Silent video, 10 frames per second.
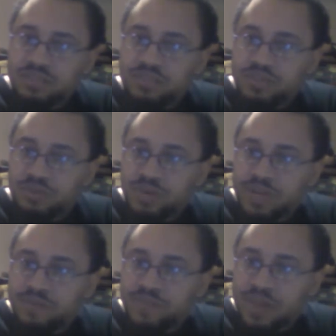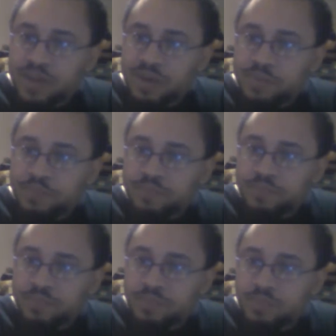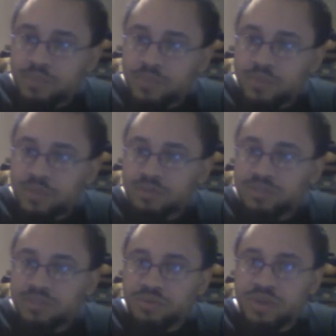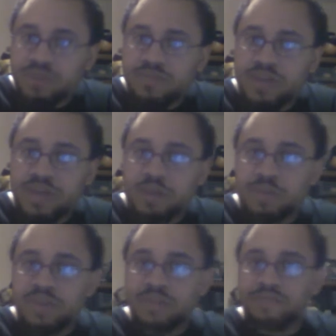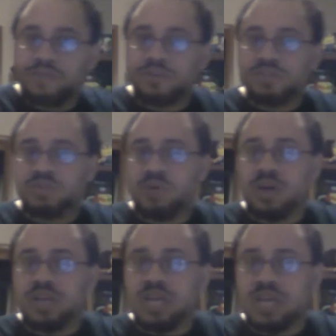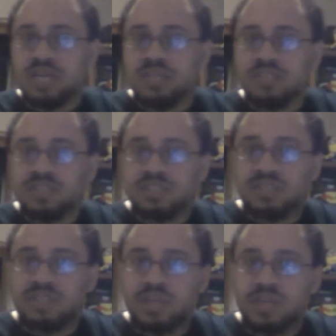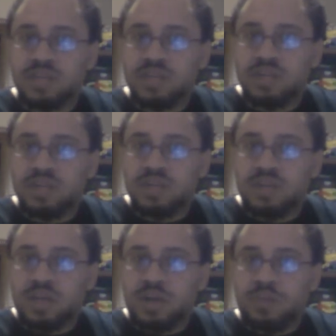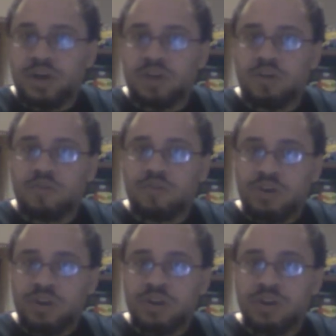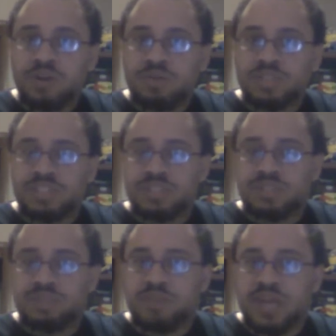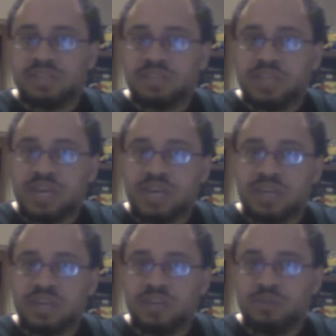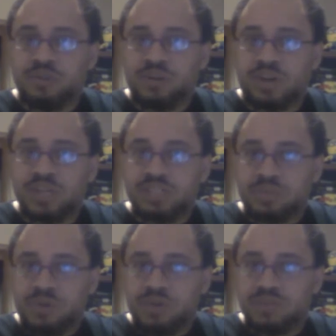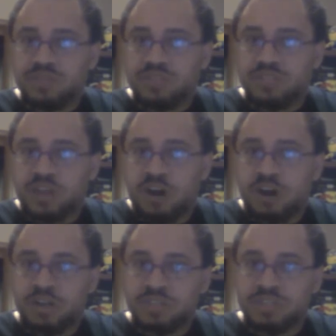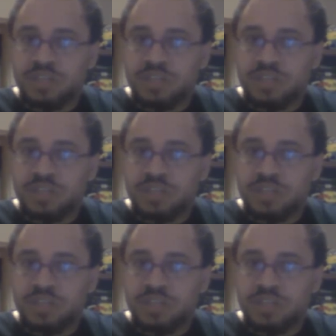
There's three of them. There's three of them, and the first one is "Come On Over," which is basically Ludacris and one of his dogs.